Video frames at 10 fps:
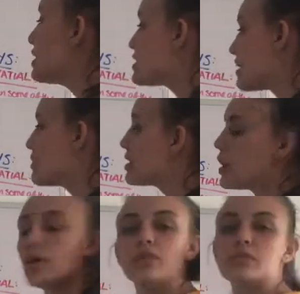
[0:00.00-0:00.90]
some of the
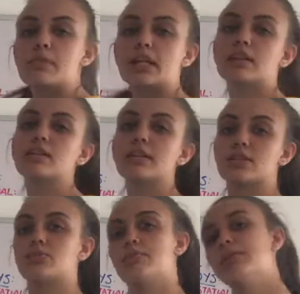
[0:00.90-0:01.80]
host metal
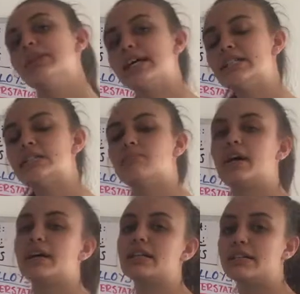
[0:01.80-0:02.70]
is replaced
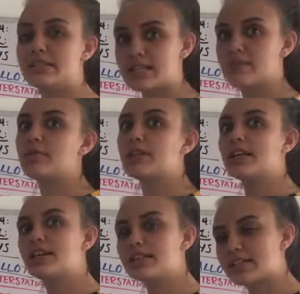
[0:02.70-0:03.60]
by a
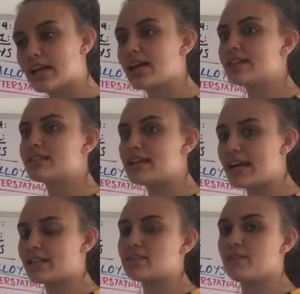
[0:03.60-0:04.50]
similar sized
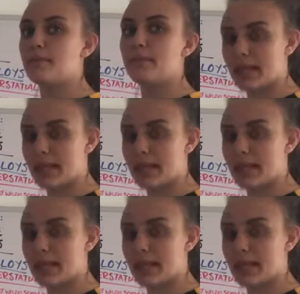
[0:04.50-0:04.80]
atom